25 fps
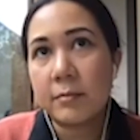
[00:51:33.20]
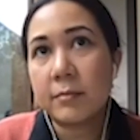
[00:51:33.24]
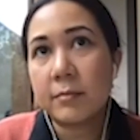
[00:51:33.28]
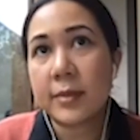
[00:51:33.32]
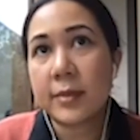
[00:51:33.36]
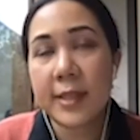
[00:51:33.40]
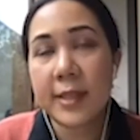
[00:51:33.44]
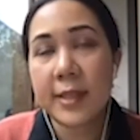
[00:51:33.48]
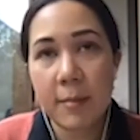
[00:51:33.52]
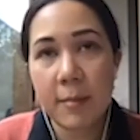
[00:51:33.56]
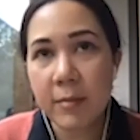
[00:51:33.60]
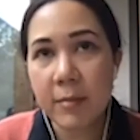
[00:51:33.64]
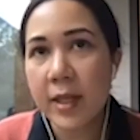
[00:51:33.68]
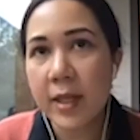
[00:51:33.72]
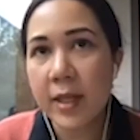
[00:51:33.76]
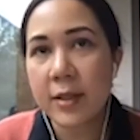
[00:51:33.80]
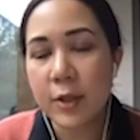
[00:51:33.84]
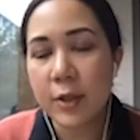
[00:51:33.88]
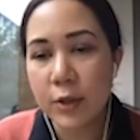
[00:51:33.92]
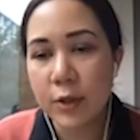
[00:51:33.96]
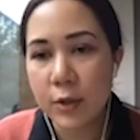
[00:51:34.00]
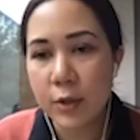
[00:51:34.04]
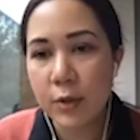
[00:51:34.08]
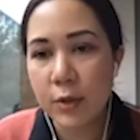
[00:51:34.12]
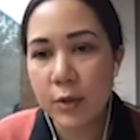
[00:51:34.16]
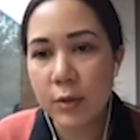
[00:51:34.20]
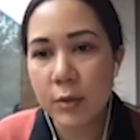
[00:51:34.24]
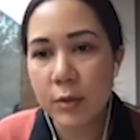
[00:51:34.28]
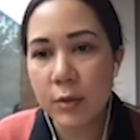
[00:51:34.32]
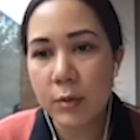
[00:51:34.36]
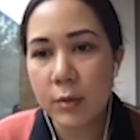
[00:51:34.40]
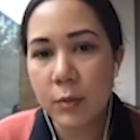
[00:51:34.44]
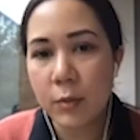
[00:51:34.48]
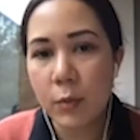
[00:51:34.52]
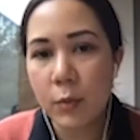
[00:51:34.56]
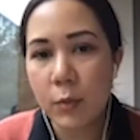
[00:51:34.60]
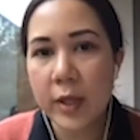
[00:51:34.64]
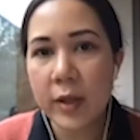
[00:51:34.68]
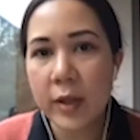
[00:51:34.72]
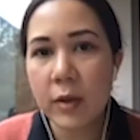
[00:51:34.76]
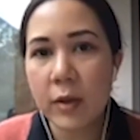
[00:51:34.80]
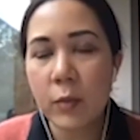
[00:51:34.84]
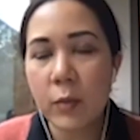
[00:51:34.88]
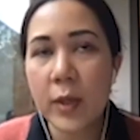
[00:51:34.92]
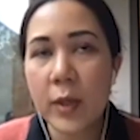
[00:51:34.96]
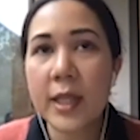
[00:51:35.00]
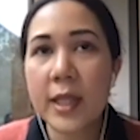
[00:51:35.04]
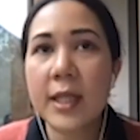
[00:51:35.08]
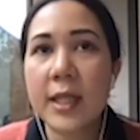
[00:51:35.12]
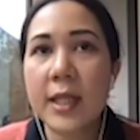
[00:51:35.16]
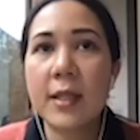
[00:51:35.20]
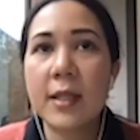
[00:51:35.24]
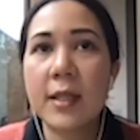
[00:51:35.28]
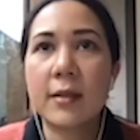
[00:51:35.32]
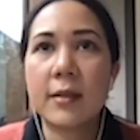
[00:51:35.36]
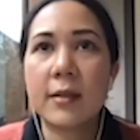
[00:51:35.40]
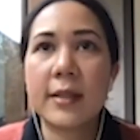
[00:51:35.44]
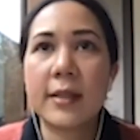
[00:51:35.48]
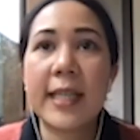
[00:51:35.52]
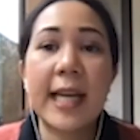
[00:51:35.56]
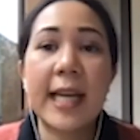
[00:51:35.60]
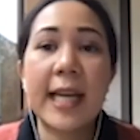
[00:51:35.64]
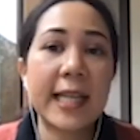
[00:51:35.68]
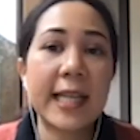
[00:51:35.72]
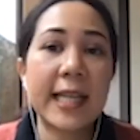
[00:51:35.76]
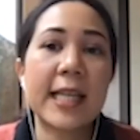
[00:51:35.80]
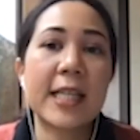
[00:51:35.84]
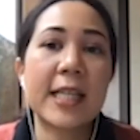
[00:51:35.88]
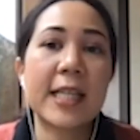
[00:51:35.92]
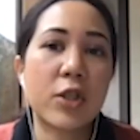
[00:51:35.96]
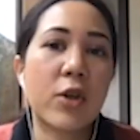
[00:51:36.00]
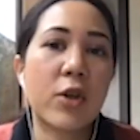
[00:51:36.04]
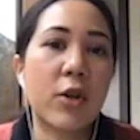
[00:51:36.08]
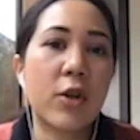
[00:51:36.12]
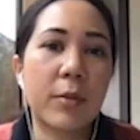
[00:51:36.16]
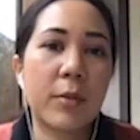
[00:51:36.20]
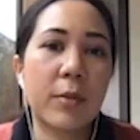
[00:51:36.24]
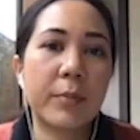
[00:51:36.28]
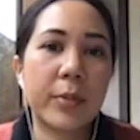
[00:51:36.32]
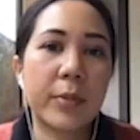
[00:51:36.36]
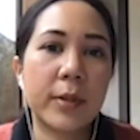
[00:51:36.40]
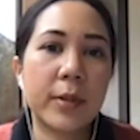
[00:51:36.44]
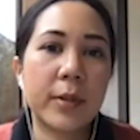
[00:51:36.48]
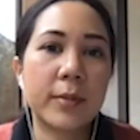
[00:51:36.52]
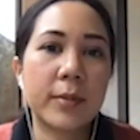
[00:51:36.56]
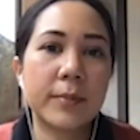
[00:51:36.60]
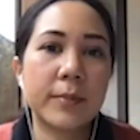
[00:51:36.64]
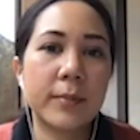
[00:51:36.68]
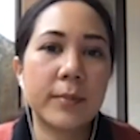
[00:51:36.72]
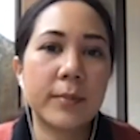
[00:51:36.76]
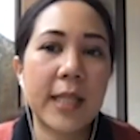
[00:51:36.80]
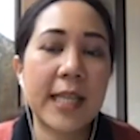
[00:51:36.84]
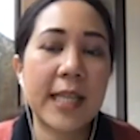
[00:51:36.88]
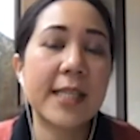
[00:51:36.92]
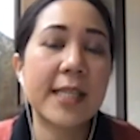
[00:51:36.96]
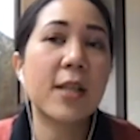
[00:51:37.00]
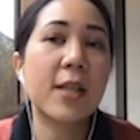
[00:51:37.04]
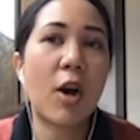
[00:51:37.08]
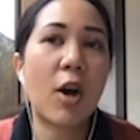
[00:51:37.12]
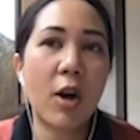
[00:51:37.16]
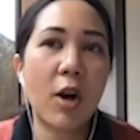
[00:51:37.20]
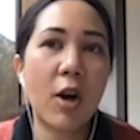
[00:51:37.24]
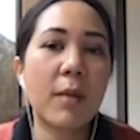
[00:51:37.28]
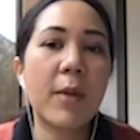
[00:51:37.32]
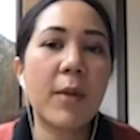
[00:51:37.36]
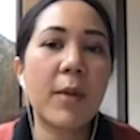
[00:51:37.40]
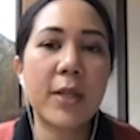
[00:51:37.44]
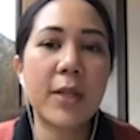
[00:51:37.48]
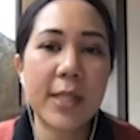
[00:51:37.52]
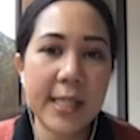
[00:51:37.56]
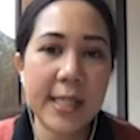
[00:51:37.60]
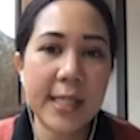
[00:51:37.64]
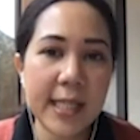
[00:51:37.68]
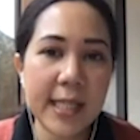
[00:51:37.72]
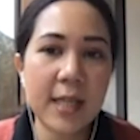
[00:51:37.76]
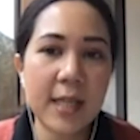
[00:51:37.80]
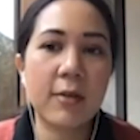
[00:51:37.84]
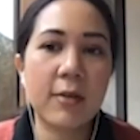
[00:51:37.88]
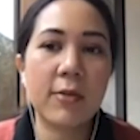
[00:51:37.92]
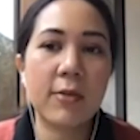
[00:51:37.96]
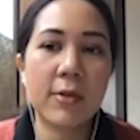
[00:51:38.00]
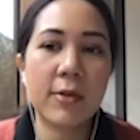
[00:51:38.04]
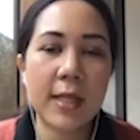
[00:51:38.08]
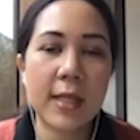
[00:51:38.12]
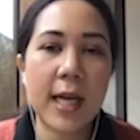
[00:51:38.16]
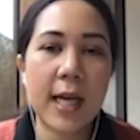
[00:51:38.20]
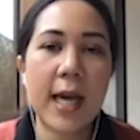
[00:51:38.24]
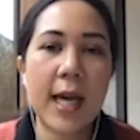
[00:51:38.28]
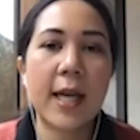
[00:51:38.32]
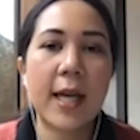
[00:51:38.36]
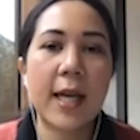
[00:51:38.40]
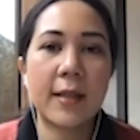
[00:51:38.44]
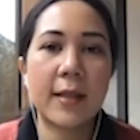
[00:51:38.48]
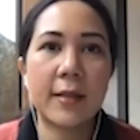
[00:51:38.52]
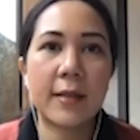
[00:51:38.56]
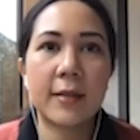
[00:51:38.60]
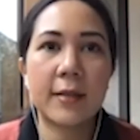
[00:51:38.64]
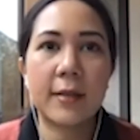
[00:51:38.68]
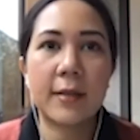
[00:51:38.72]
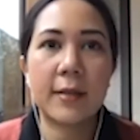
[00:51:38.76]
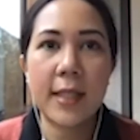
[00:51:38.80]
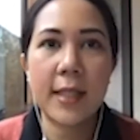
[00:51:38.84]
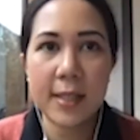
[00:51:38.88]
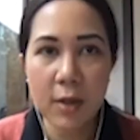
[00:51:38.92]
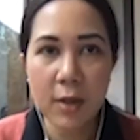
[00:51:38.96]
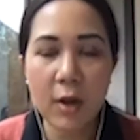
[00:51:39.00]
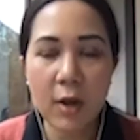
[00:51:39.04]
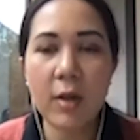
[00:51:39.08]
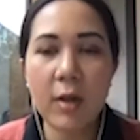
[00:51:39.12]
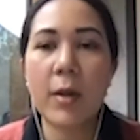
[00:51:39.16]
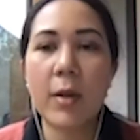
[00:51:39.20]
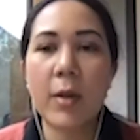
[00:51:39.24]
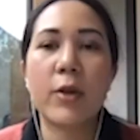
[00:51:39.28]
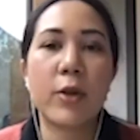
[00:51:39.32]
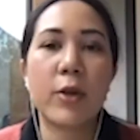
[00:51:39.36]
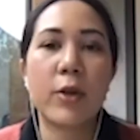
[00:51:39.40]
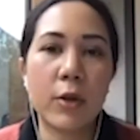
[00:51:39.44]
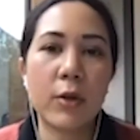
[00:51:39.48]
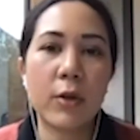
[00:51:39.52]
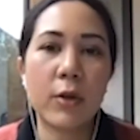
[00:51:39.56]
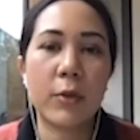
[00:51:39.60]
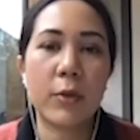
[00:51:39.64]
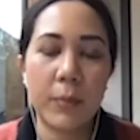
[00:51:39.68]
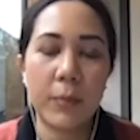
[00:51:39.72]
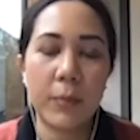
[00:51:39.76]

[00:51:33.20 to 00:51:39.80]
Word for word: something to do with with getting a job it's all about the skills and it's all about you